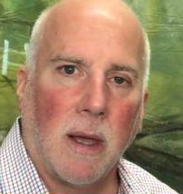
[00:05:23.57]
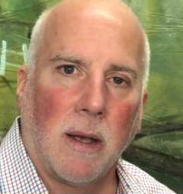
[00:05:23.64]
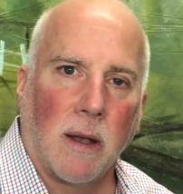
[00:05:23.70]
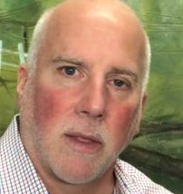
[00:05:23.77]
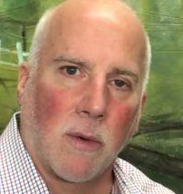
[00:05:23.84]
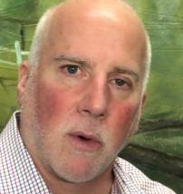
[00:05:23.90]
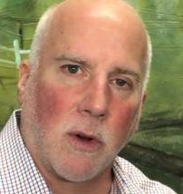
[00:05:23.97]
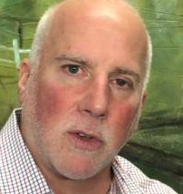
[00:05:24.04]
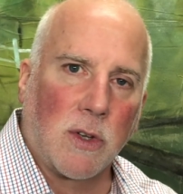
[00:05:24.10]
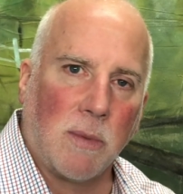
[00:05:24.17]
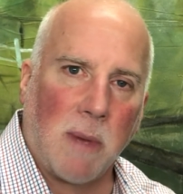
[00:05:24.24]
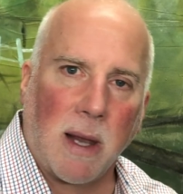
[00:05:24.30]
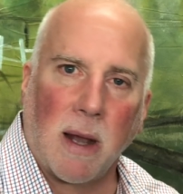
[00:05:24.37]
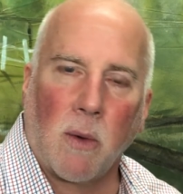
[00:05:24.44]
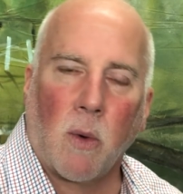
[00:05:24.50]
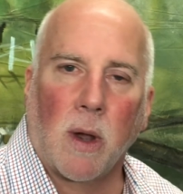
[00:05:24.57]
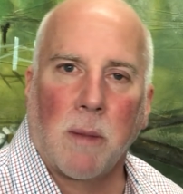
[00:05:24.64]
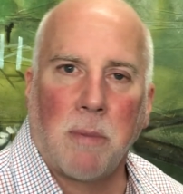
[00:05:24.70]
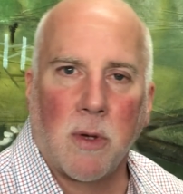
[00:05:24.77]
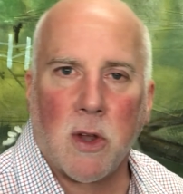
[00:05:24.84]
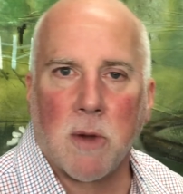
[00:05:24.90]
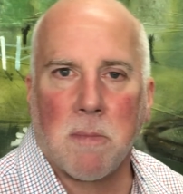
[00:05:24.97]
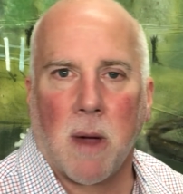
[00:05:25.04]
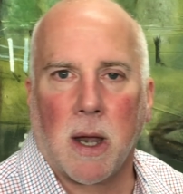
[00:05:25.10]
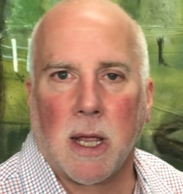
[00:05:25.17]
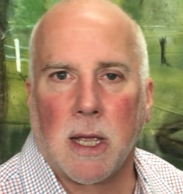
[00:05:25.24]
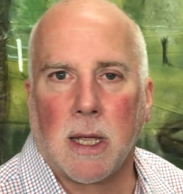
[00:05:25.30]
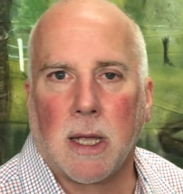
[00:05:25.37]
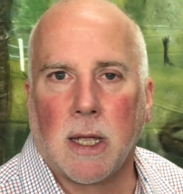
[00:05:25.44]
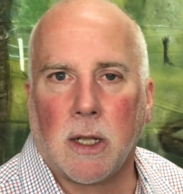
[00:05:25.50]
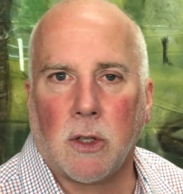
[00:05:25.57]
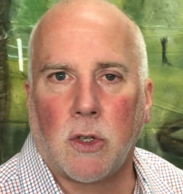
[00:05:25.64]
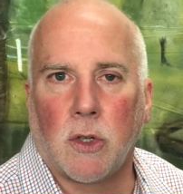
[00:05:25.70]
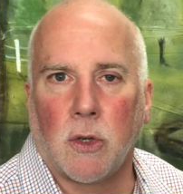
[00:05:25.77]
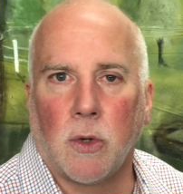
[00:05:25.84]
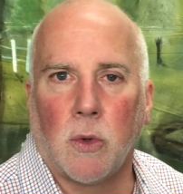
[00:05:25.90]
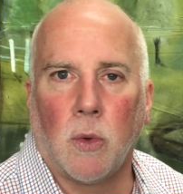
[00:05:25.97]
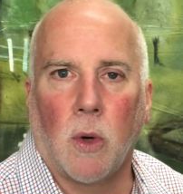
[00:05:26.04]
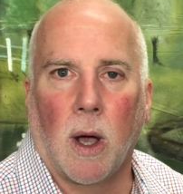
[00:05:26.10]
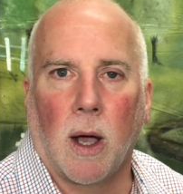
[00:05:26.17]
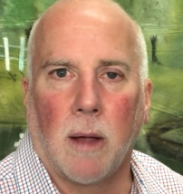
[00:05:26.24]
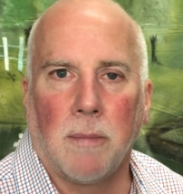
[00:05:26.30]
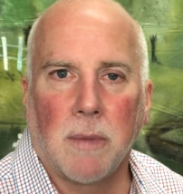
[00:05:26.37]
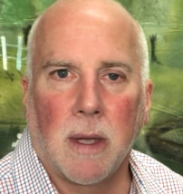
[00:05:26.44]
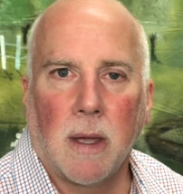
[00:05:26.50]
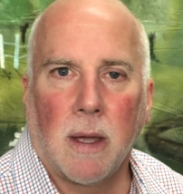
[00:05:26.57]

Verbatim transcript: In other words, you may not want to put your money into uh,